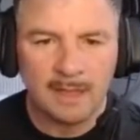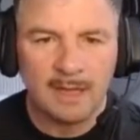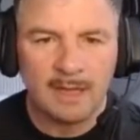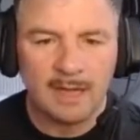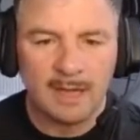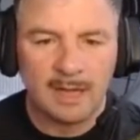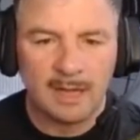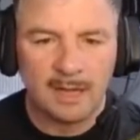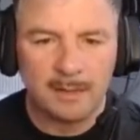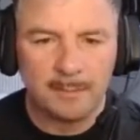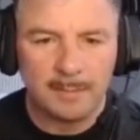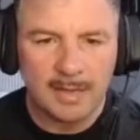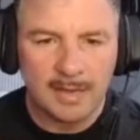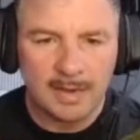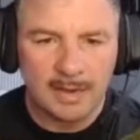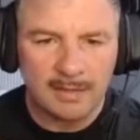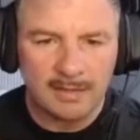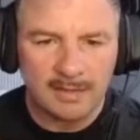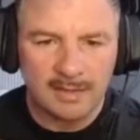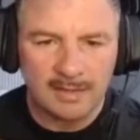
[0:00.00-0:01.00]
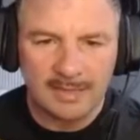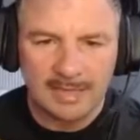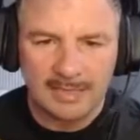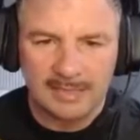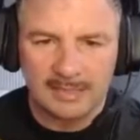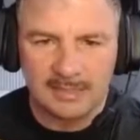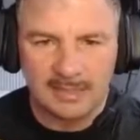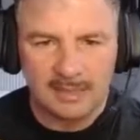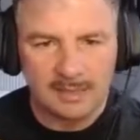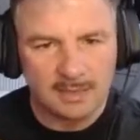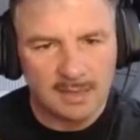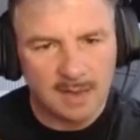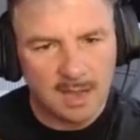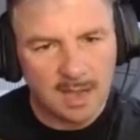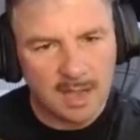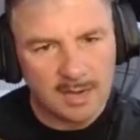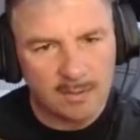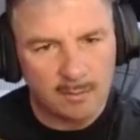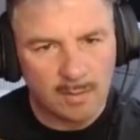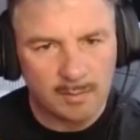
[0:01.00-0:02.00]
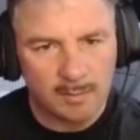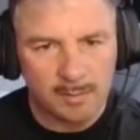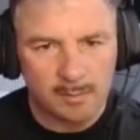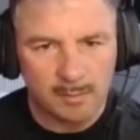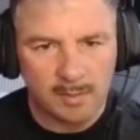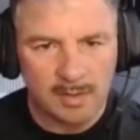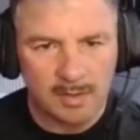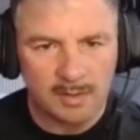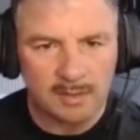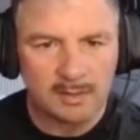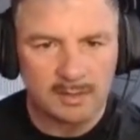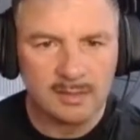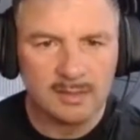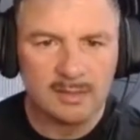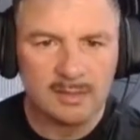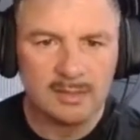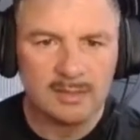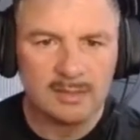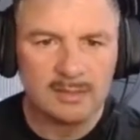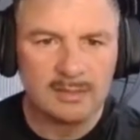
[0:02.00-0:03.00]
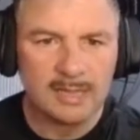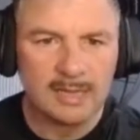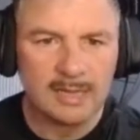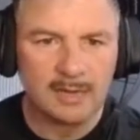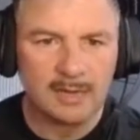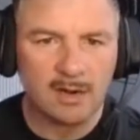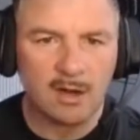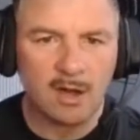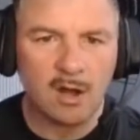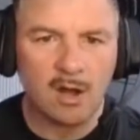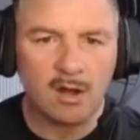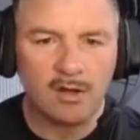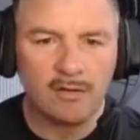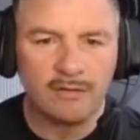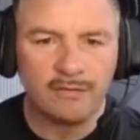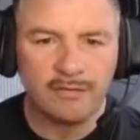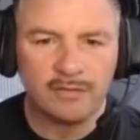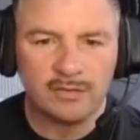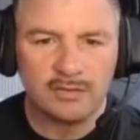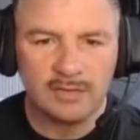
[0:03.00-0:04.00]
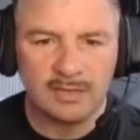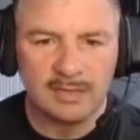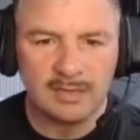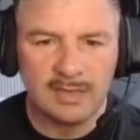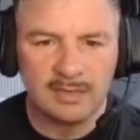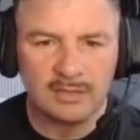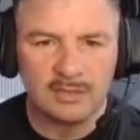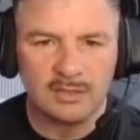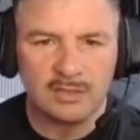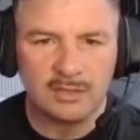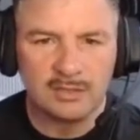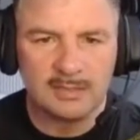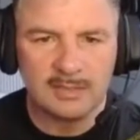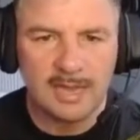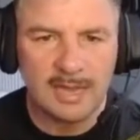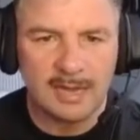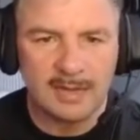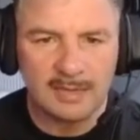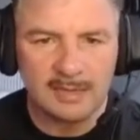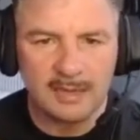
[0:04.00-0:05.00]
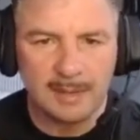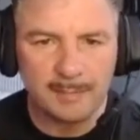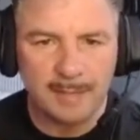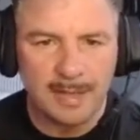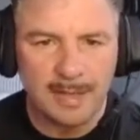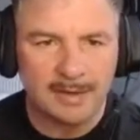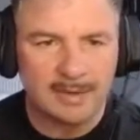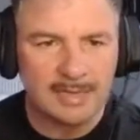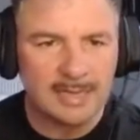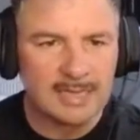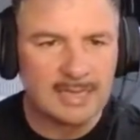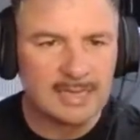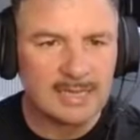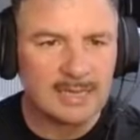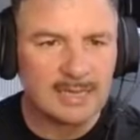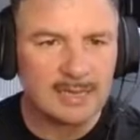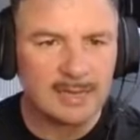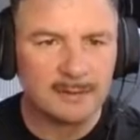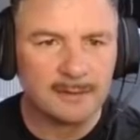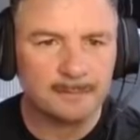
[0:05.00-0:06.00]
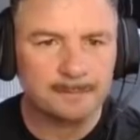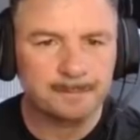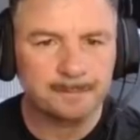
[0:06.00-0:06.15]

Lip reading: And I think that's the line where we want to take it off. So let's just start it about here.